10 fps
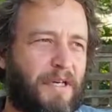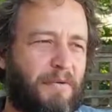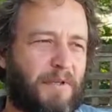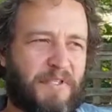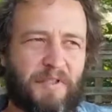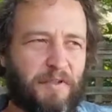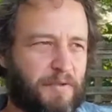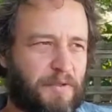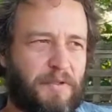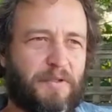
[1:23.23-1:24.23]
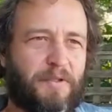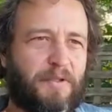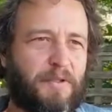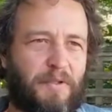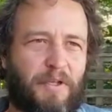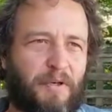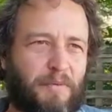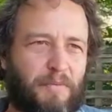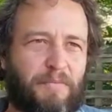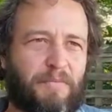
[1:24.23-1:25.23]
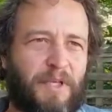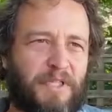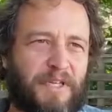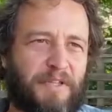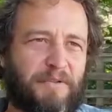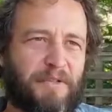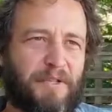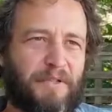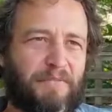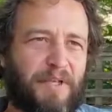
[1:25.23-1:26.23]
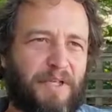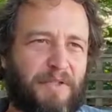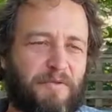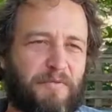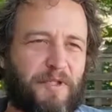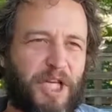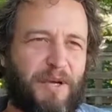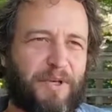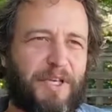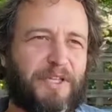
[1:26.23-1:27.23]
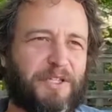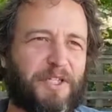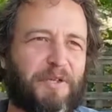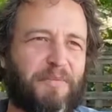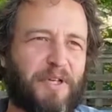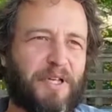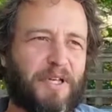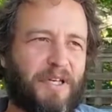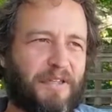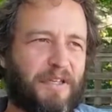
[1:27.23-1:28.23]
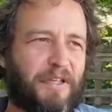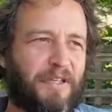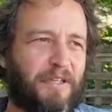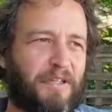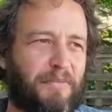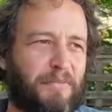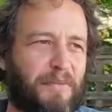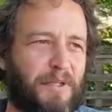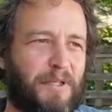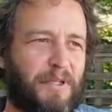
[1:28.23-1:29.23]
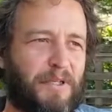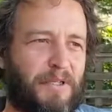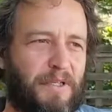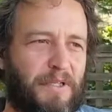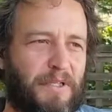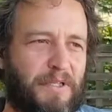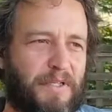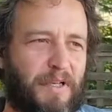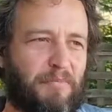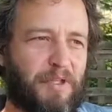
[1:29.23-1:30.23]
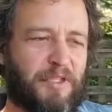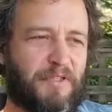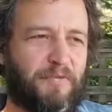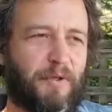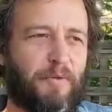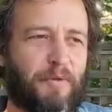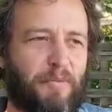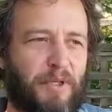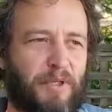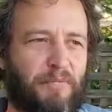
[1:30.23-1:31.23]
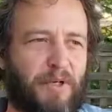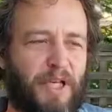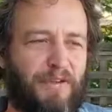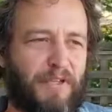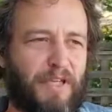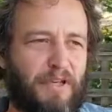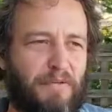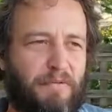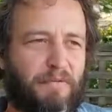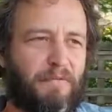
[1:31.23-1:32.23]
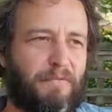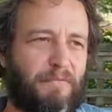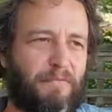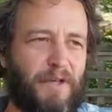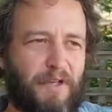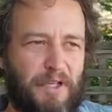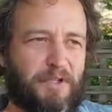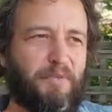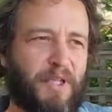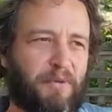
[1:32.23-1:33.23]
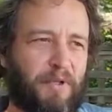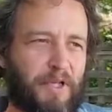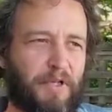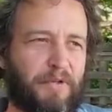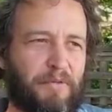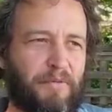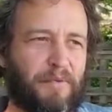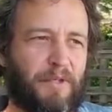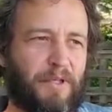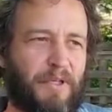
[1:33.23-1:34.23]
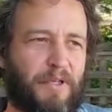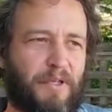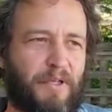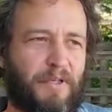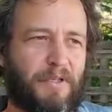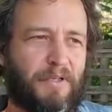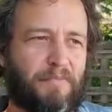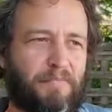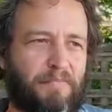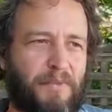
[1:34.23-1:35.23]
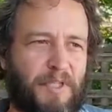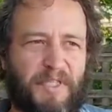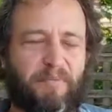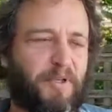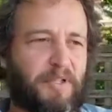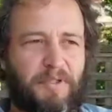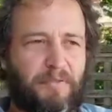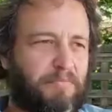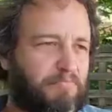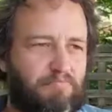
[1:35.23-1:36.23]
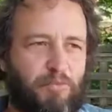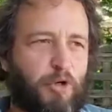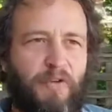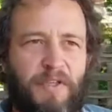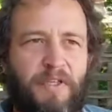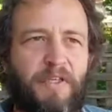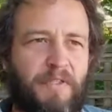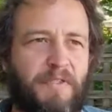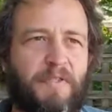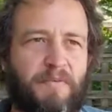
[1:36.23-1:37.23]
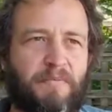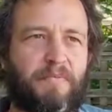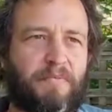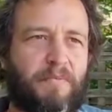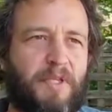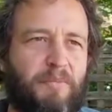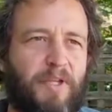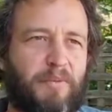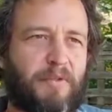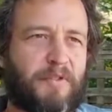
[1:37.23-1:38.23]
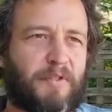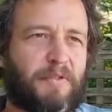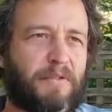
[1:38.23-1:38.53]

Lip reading: we still, get together and sort of jam occasionally, but I think it's gotten much less frequent, but having that foundation when they were younger, I think did something to motivate the kids to keep playing music.